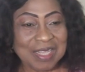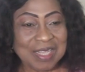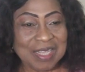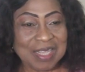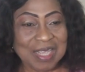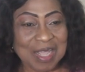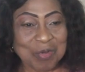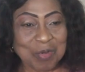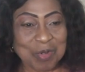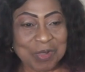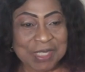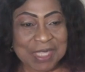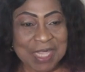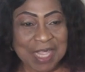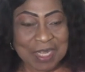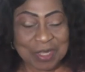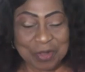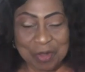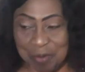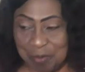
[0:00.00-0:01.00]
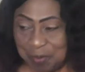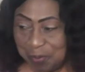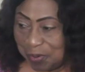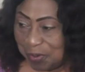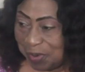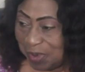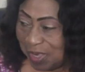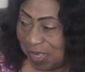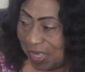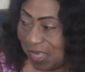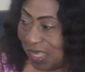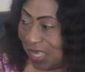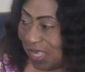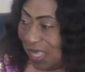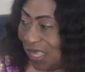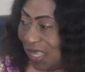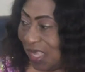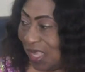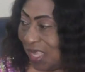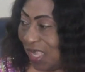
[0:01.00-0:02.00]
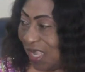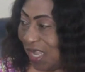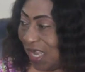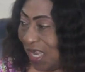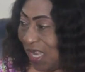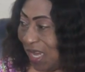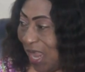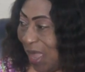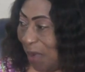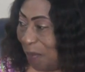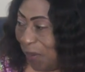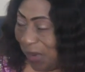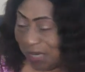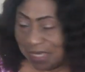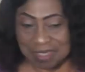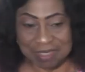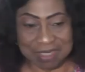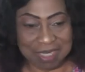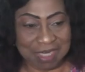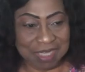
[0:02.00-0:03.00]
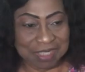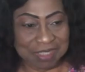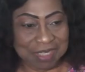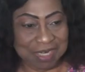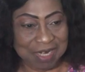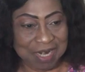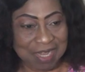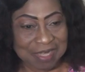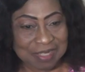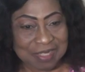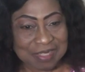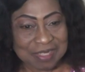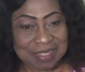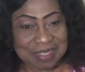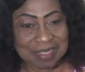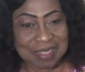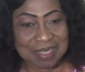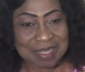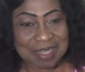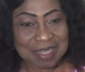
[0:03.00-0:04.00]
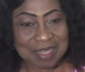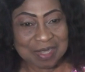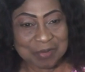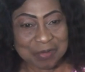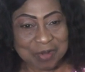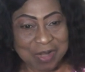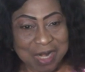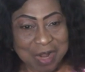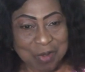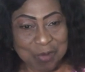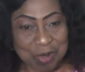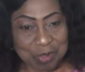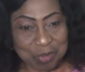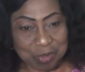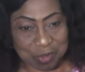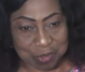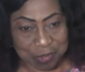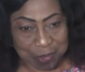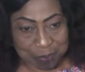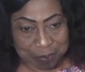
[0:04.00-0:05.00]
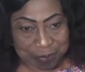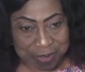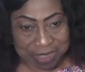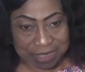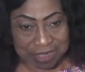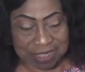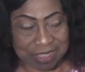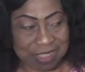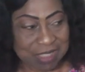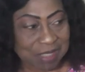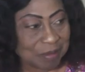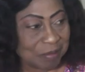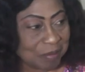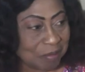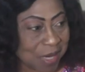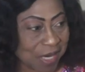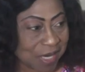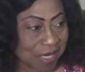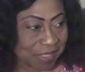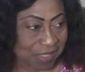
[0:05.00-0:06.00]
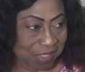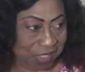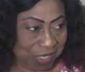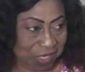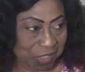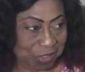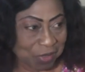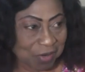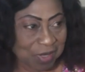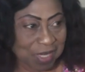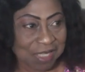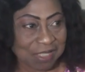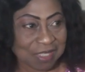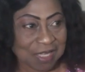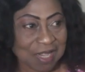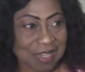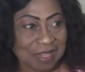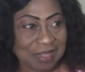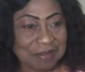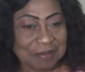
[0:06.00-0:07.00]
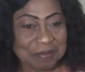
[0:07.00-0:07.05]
I was held up in our party secretariat when I went to submit my resignation letter.